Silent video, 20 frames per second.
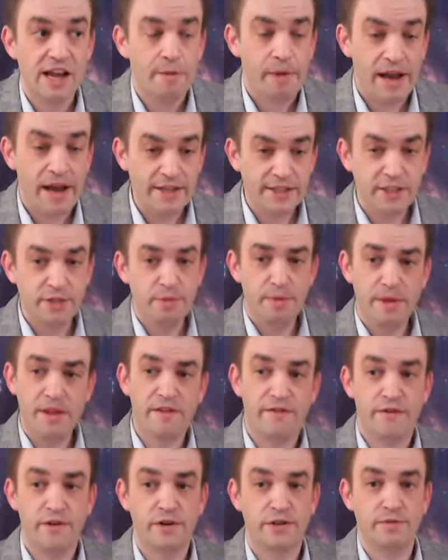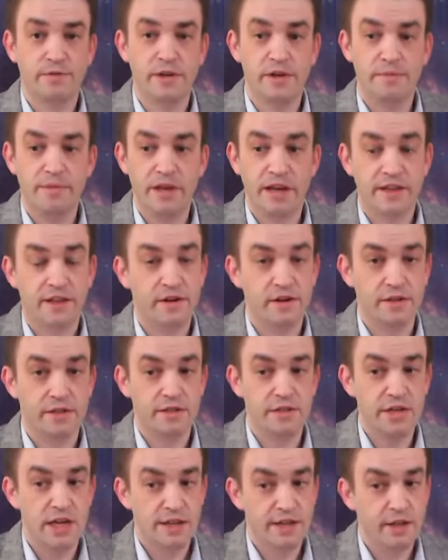Pisces would be the first one to be like, there's
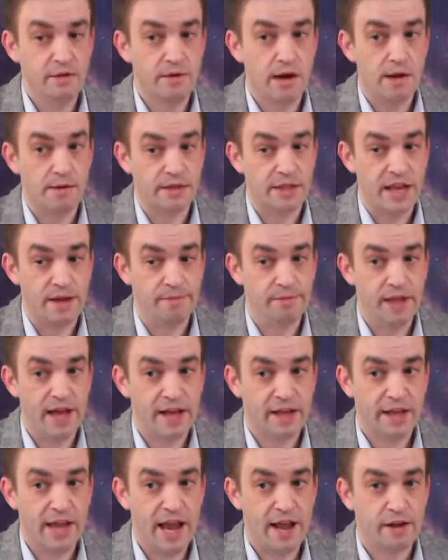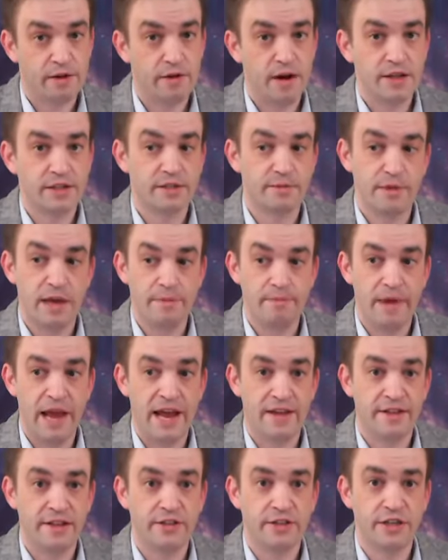nothing wrong with that black cat crossing my
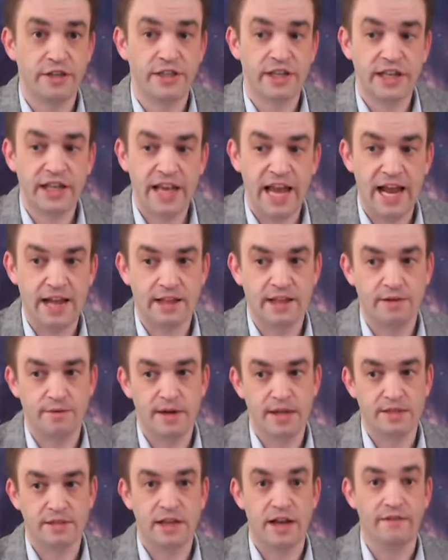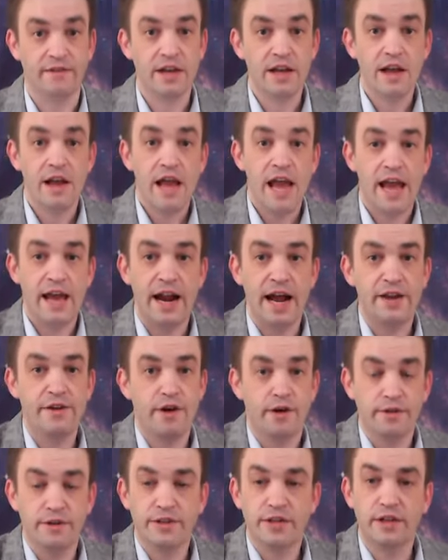path. It's just a cat that wants love. And I
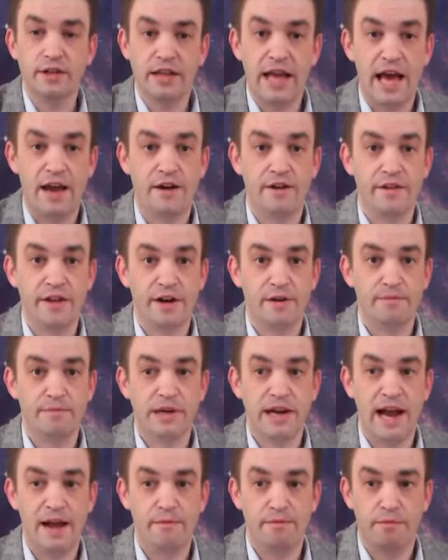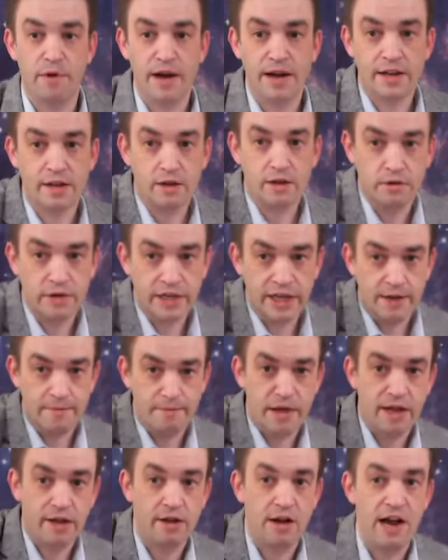know there's a ladder there, but I want to go and get
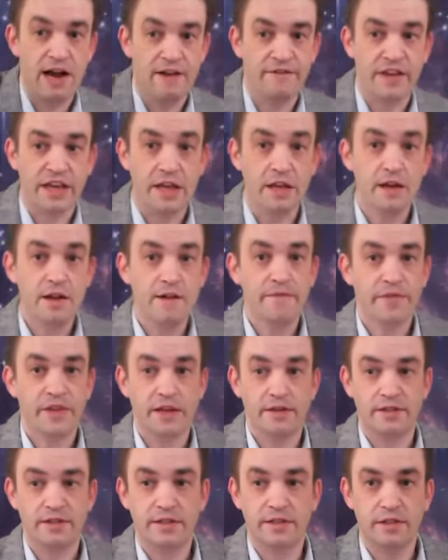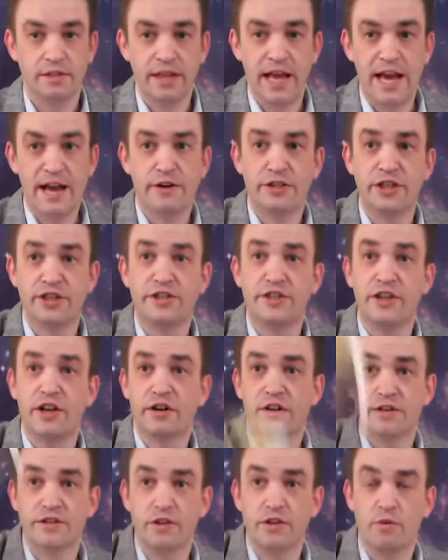my coffee. The ladder's just
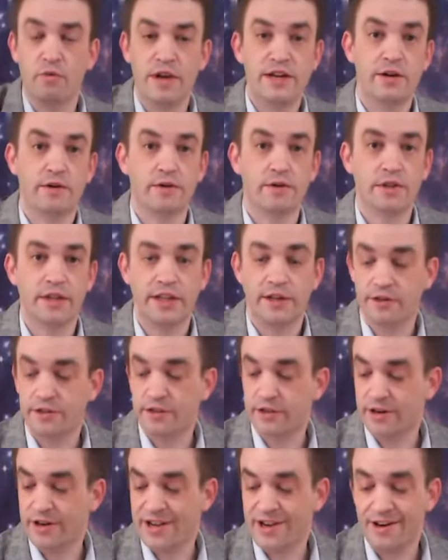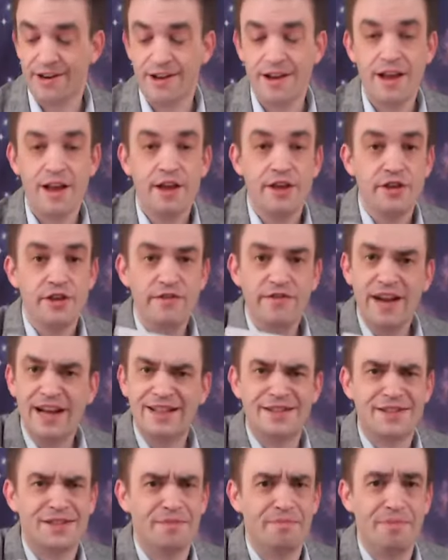there because the window cleaners are here. You've
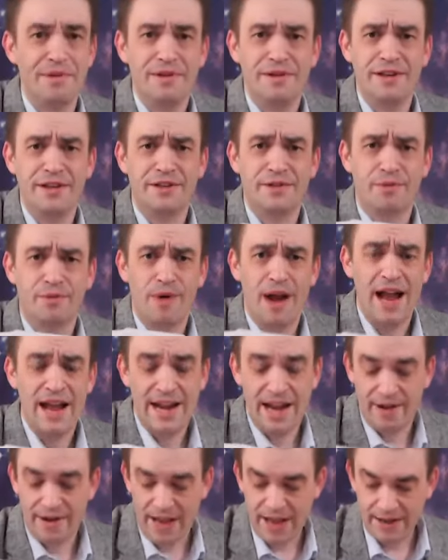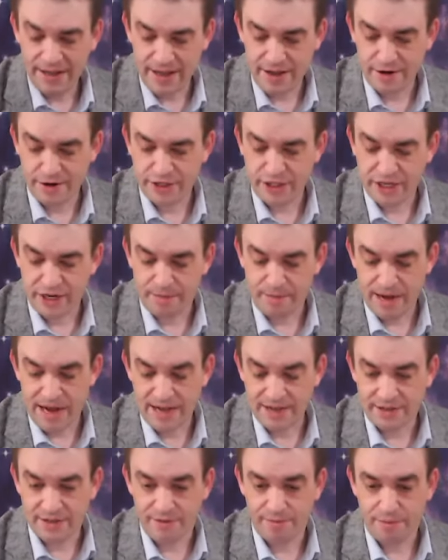got this ability to ride out any energy in a
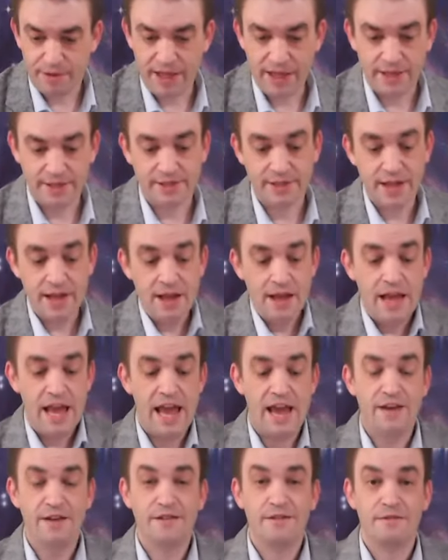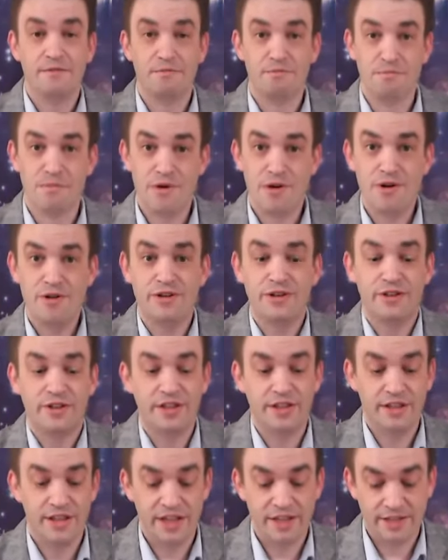positive place and merge
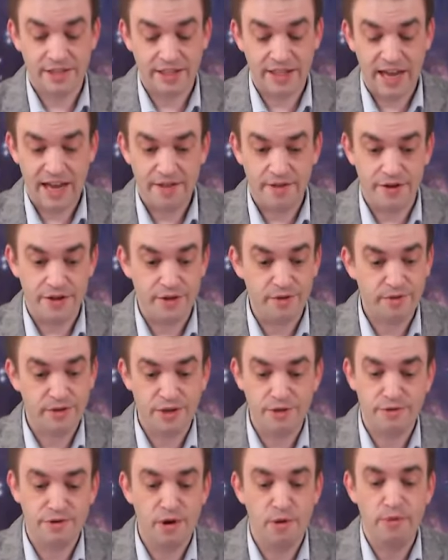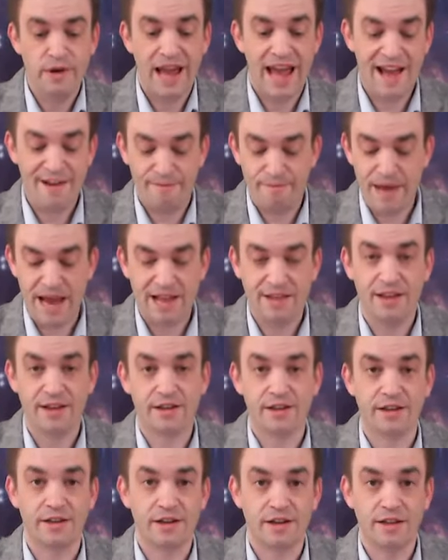the things together. You don't have bad
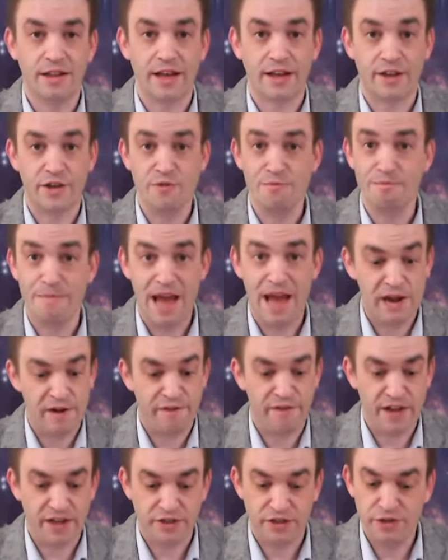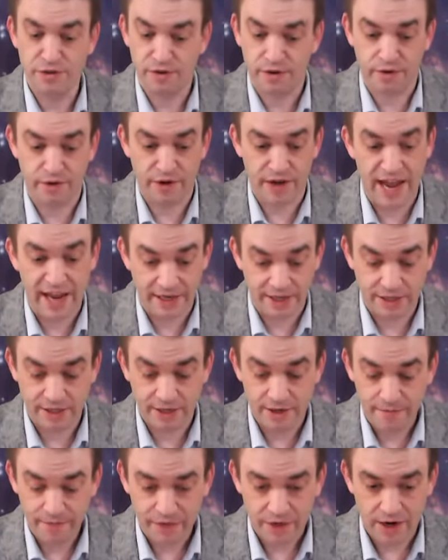luck and good luck. You manifest. You create.
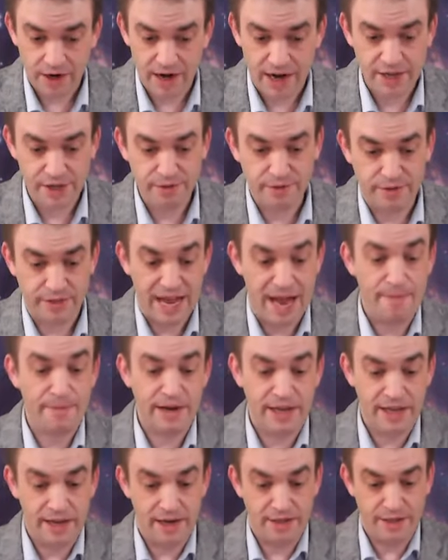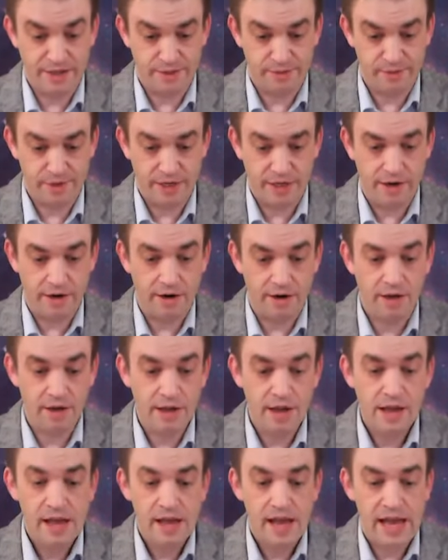All right? You dominate on this one here.
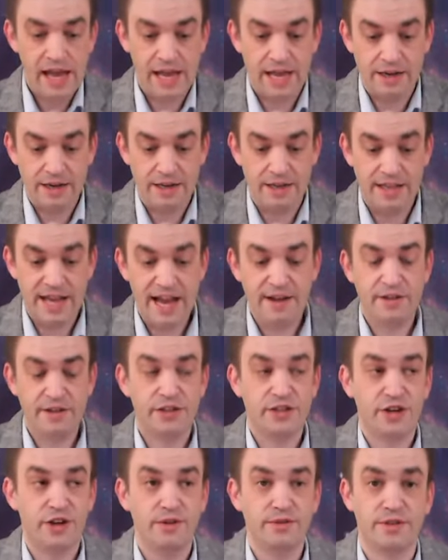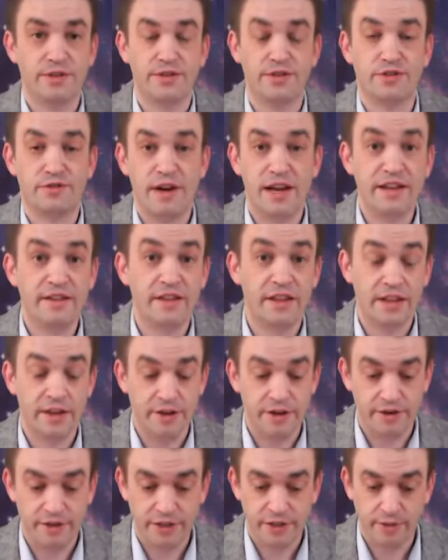And that shows the strengthening
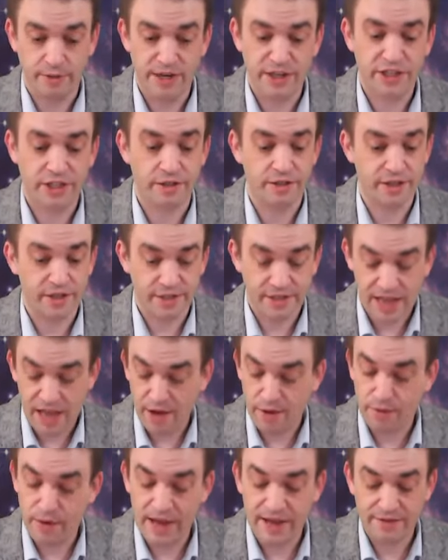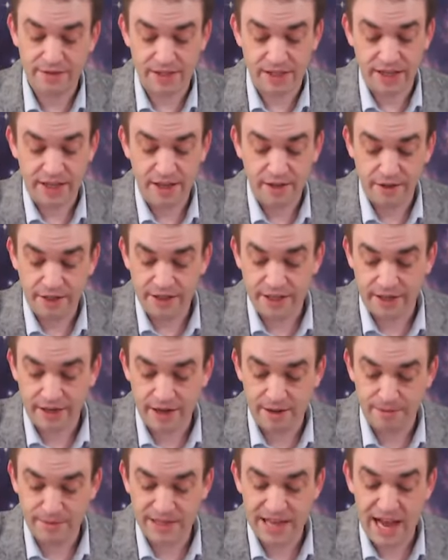in your intuition, the sound waves, the healing that
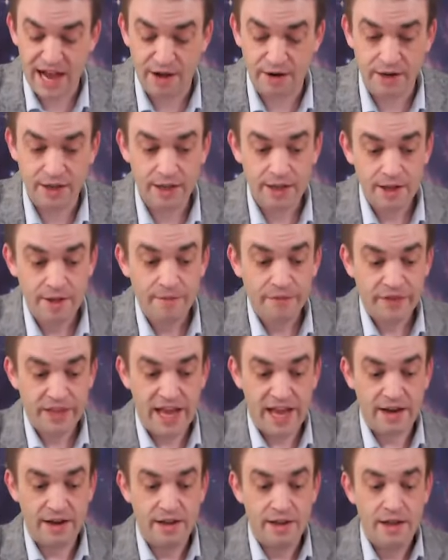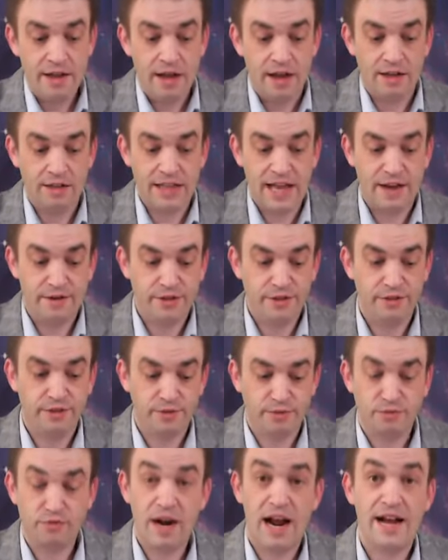comes out that allows you
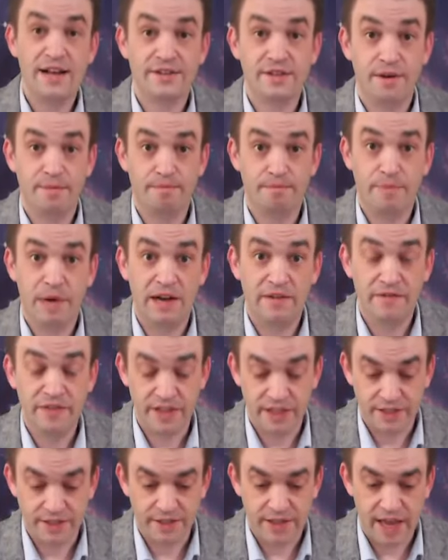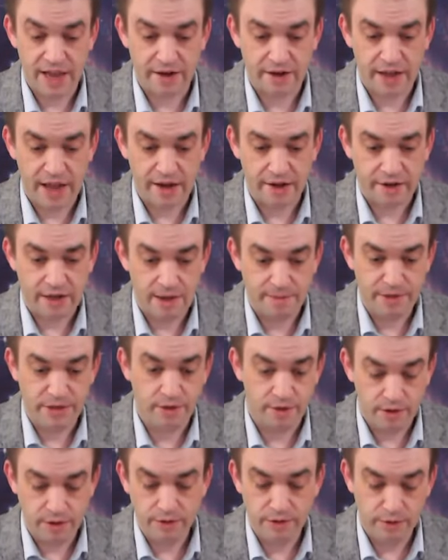to rise above this and come
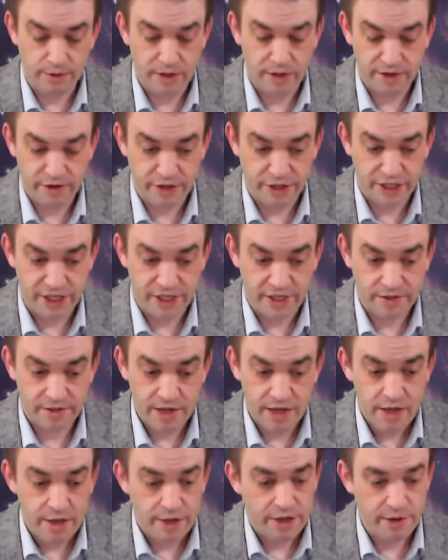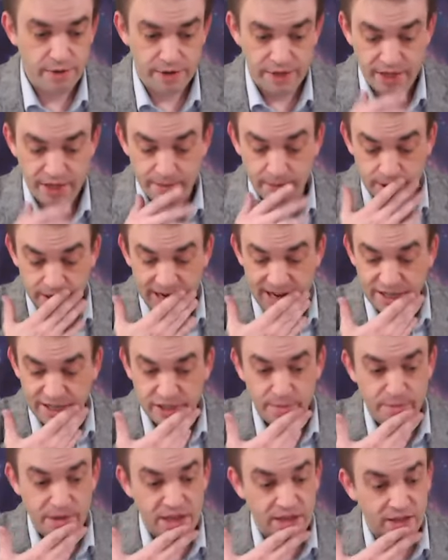into a whole new energies. You or them could
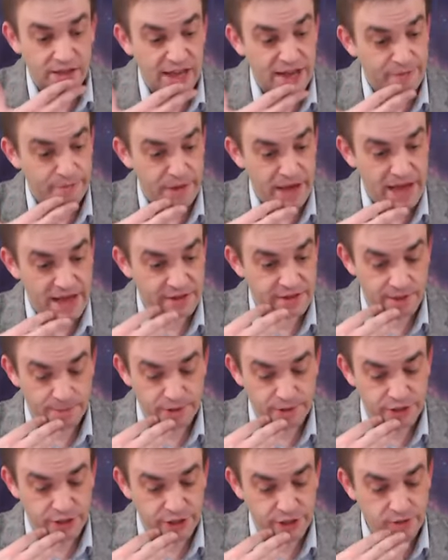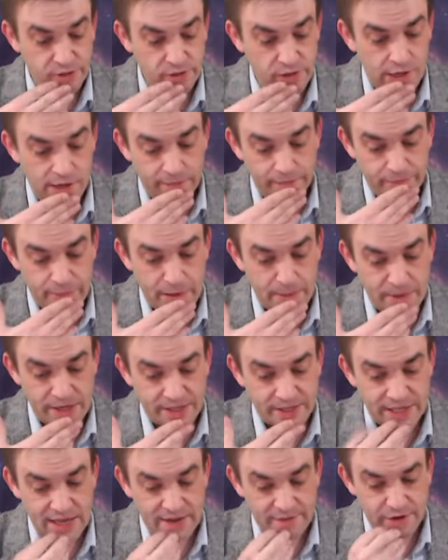actually be a life path number 2, maybe a
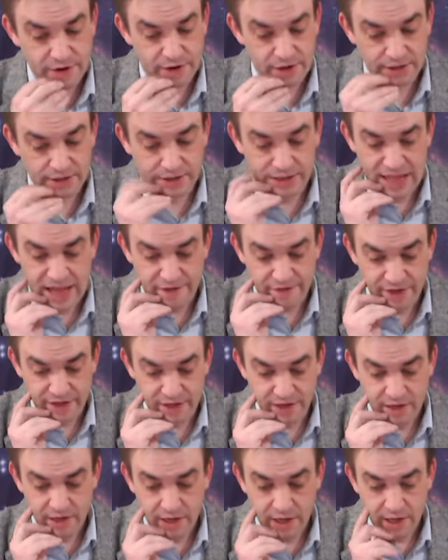7 or an 11.